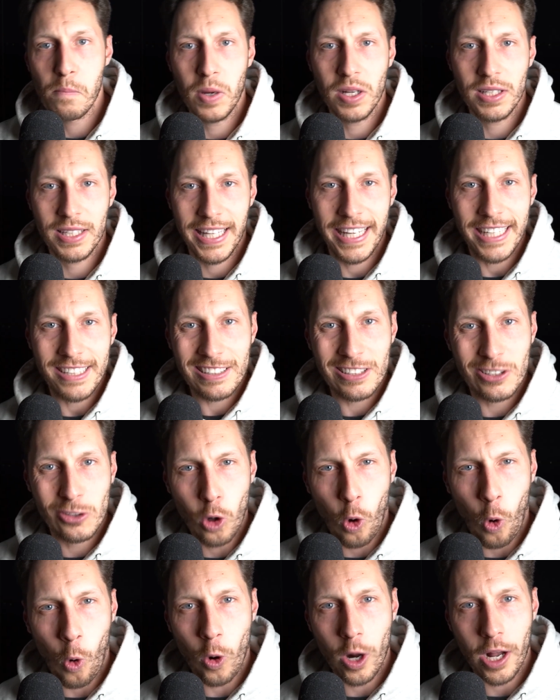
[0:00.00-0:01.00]
But let's
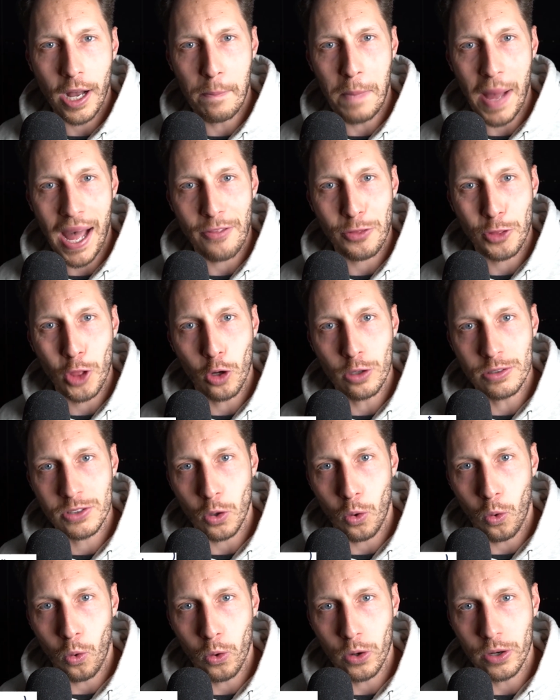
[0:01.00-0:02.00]
talk about those
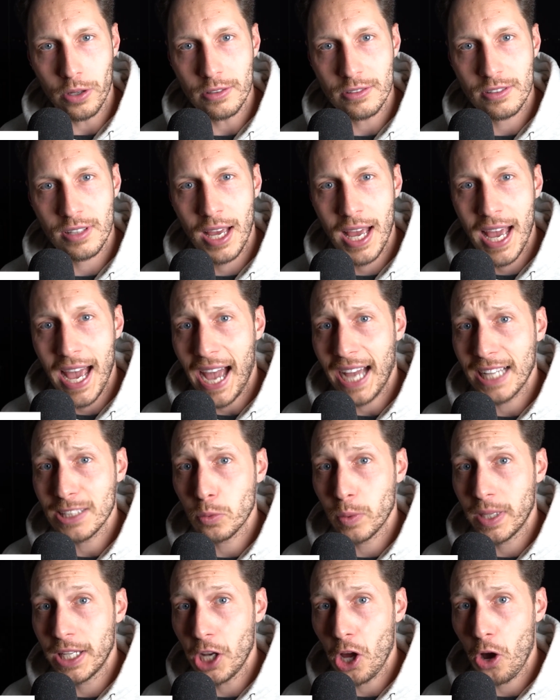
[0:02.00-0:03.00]
orders.
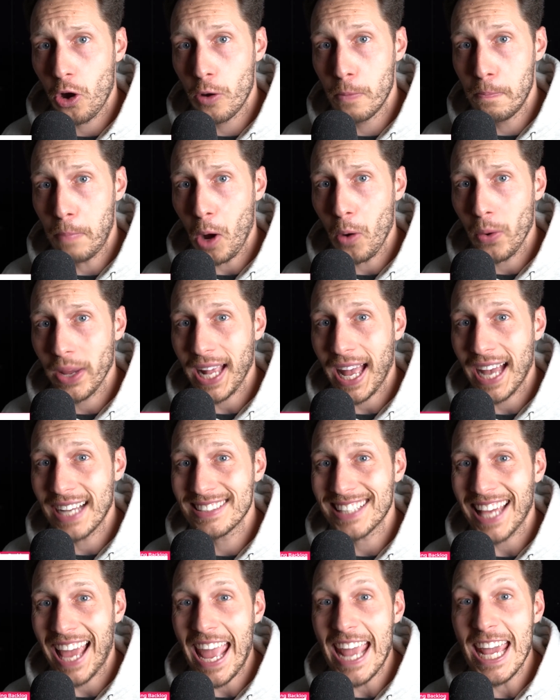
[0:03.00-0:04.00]
As we know, Boeing
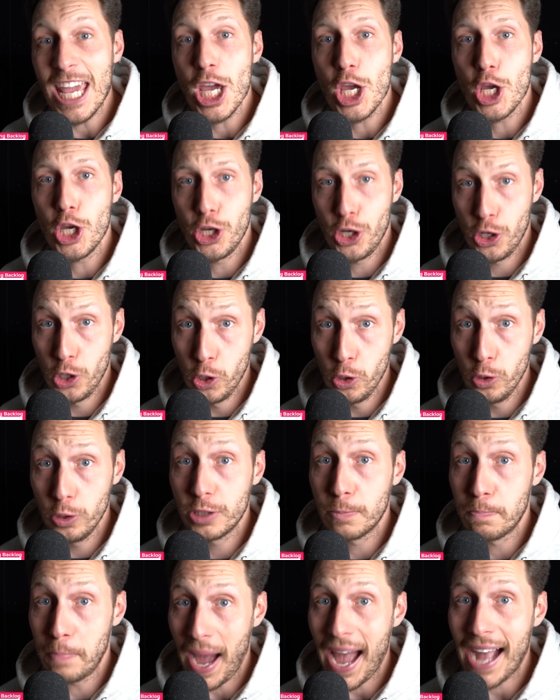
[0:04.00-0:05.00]
has a
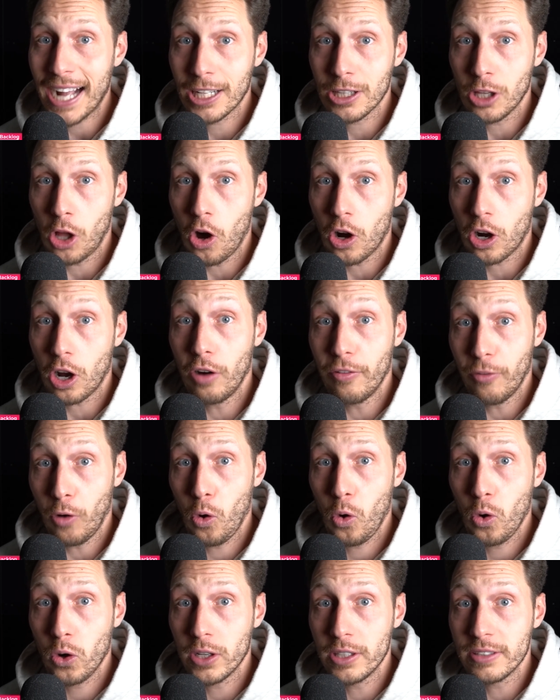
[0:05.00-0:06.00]
huge backlog of
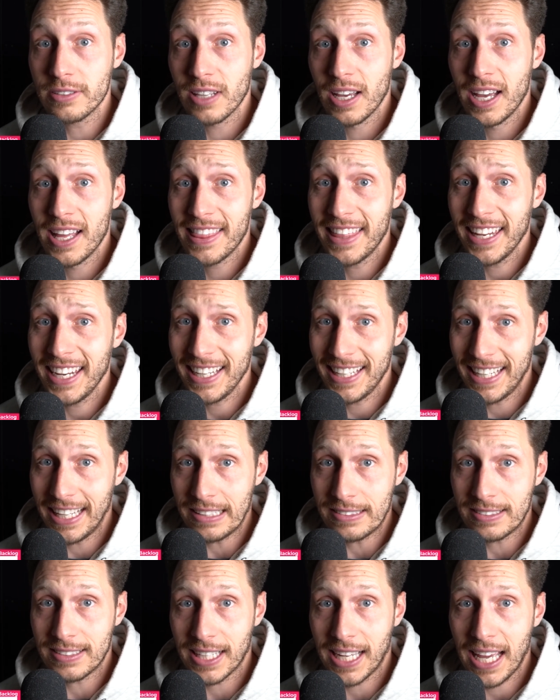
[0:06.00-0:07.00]
orders that it
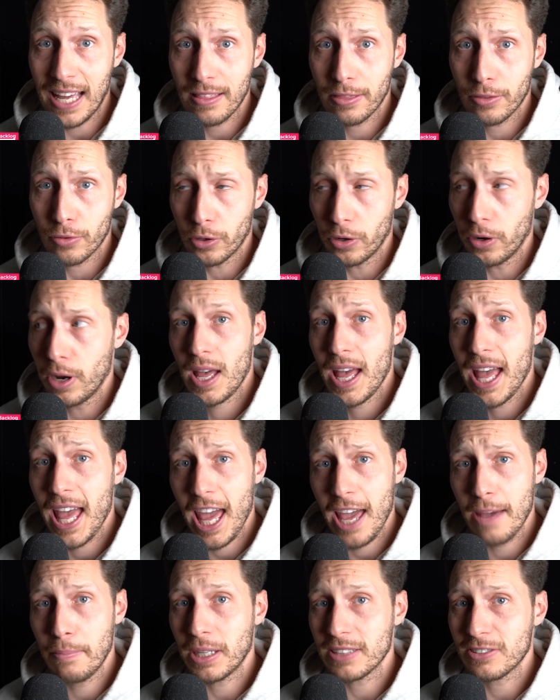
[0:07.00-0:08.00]
needs to get through.
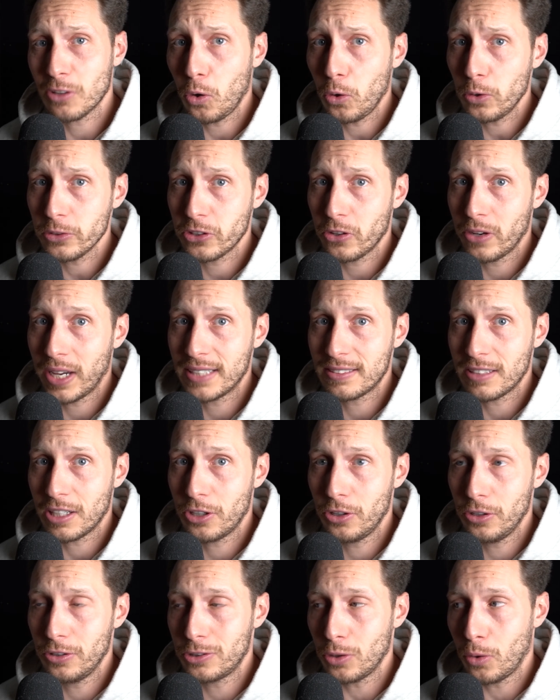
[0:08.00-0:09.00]
Airbus also has a
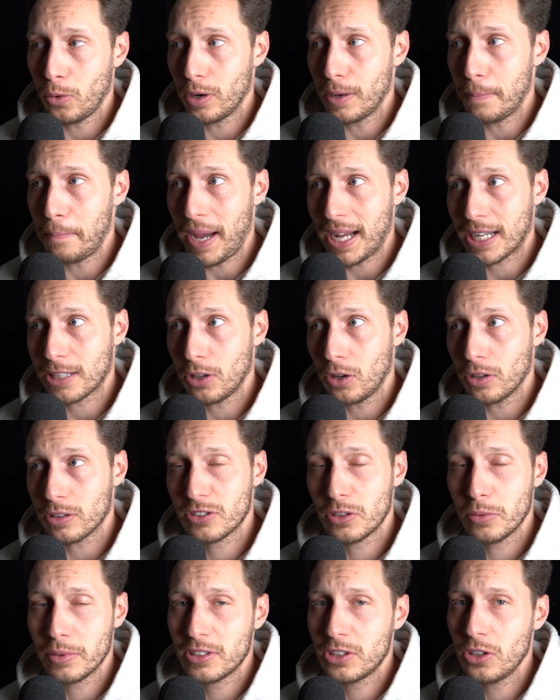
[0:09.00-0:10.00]
huge order backlog,
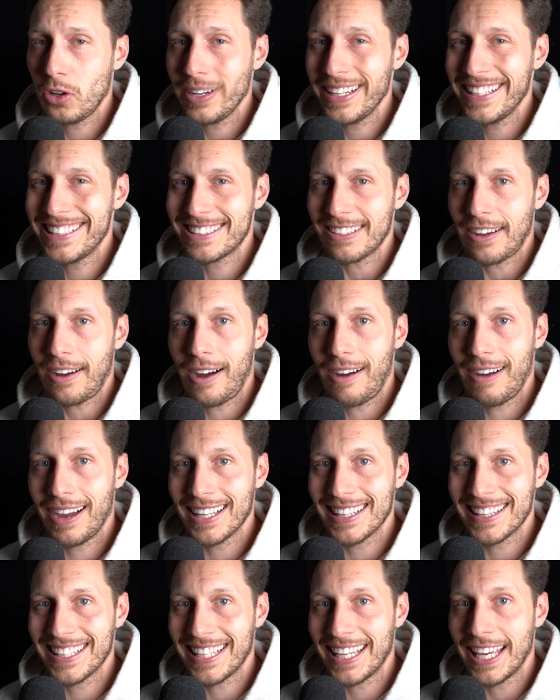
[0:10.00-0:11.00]
so it's not
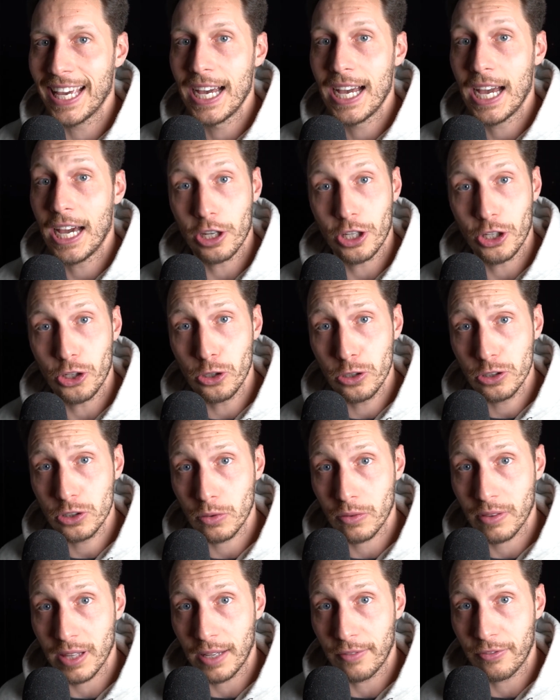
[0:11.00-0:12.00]
entirely an
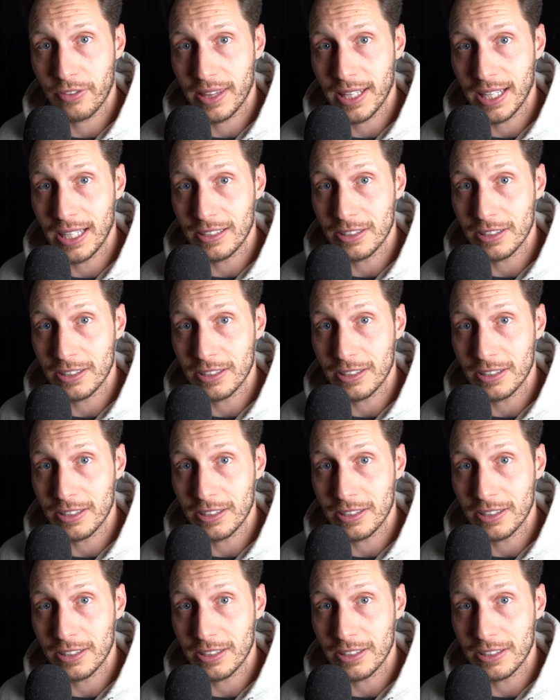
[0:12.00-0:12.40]
unusual thing for the